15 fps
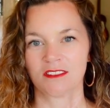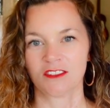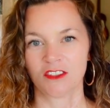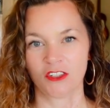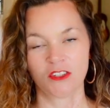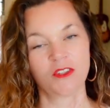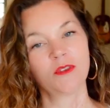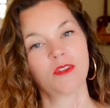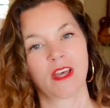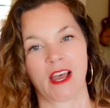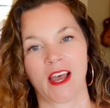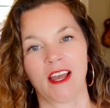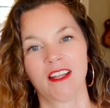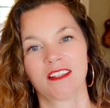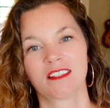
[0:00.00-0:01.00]
to do
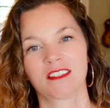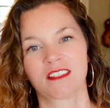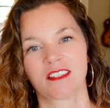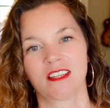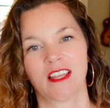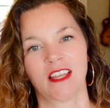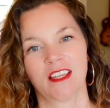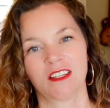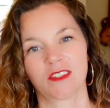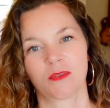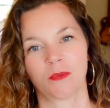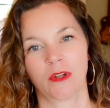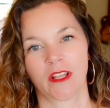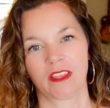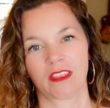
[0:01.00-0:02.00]
that, to hit
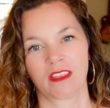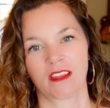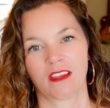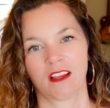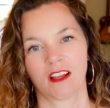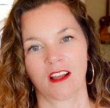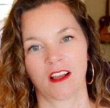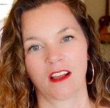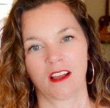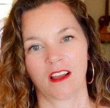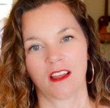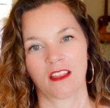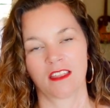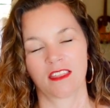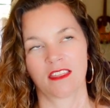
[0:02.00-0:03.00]
with
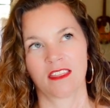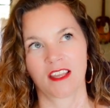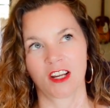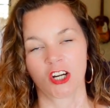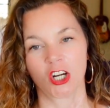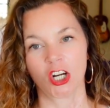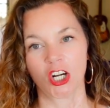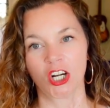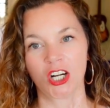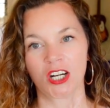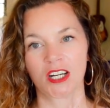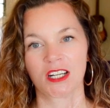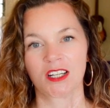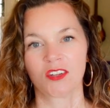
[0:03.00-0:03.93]
a thicker,